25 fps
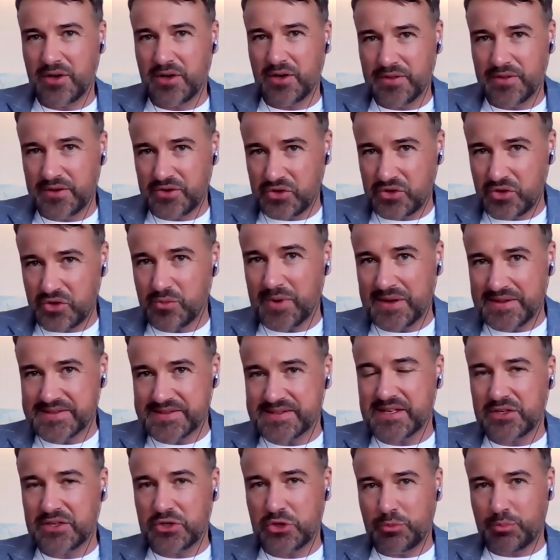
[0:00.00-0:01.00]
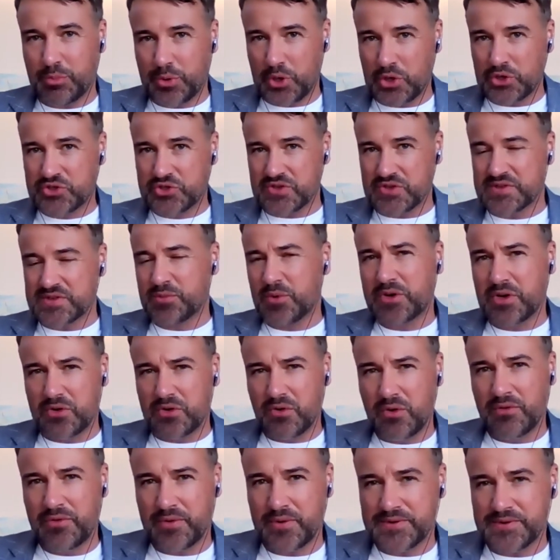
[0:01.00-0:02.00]
on the new ones that you purchase. What are
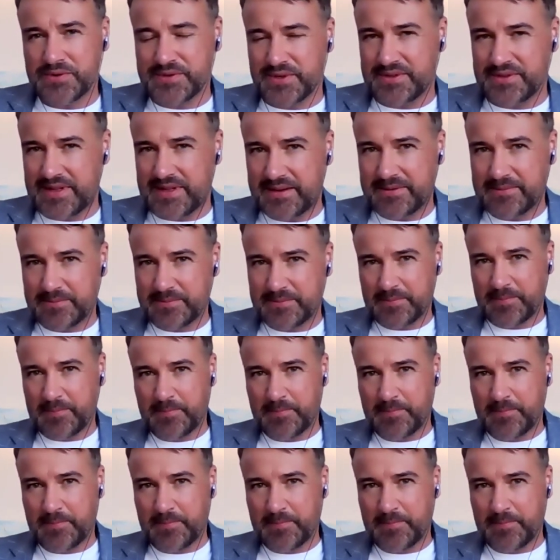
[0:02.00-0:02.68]
your thoughts on that?